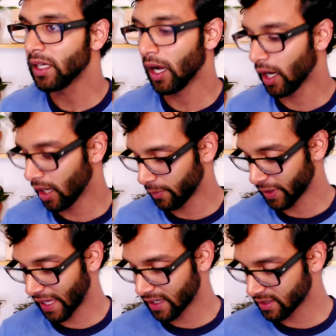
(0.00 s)

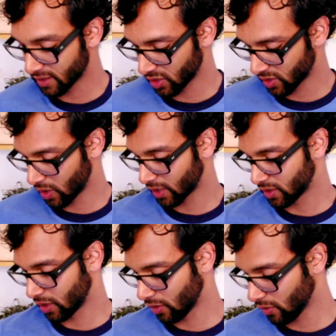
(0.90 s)
But that is, just so you
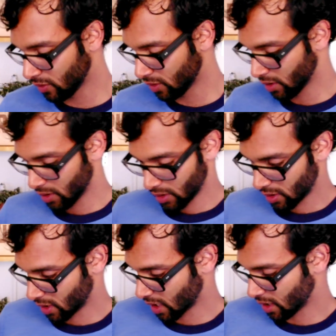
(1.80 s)
guys know,
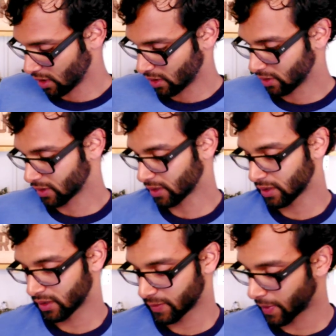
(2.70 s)
that is not
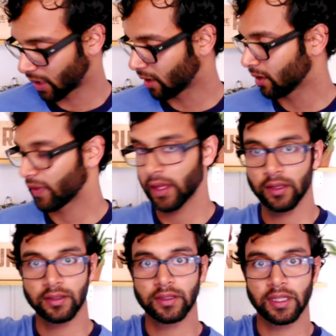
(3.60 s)
that Spire. That
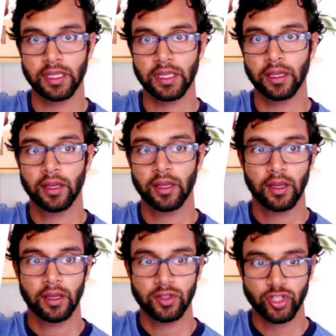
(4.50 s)
is the
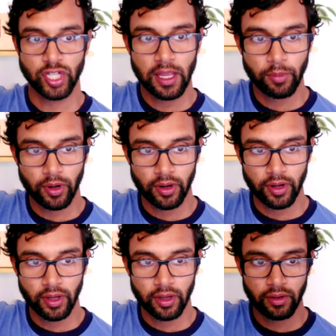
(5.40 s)

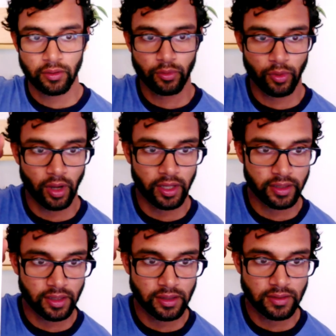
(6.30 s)
Jaybird
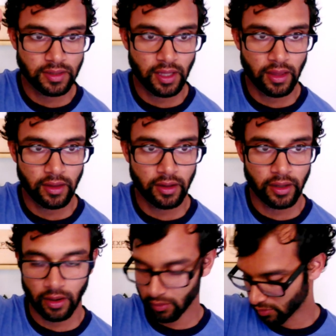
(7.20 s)
Run. Can you see that? There
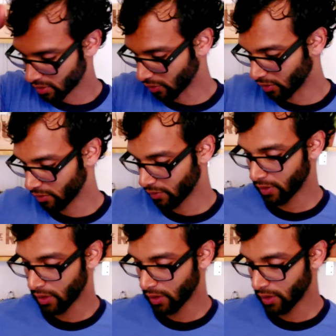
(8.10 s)
you go. Cool.